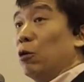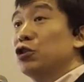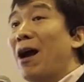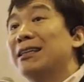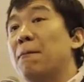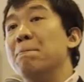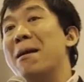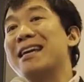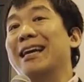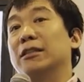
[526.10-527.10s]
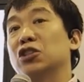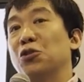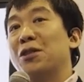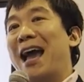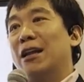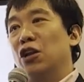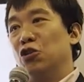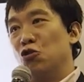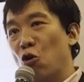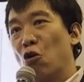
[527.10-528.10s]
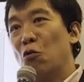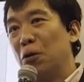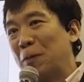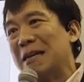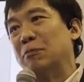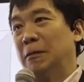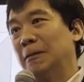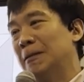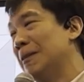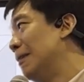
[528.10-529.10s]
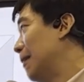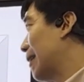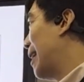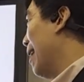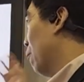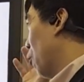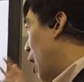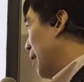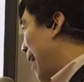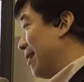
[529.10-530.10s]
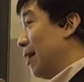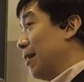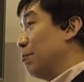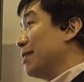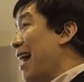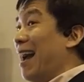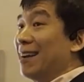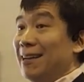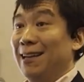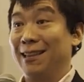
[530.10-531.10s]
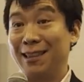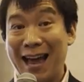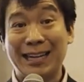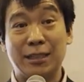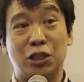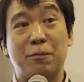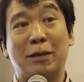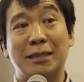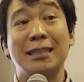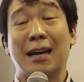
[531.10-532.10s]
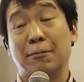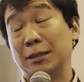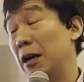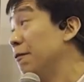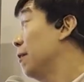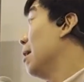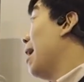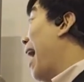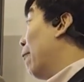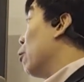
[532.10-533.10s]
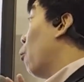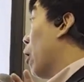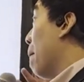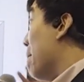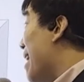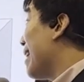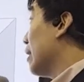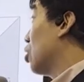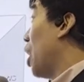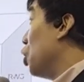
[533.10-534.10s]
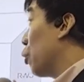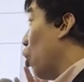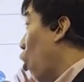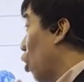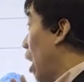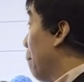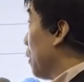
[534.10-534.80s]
trying to make it so that normal people can run LLM tech, like the GPT types, and we want to make it so that you can hook up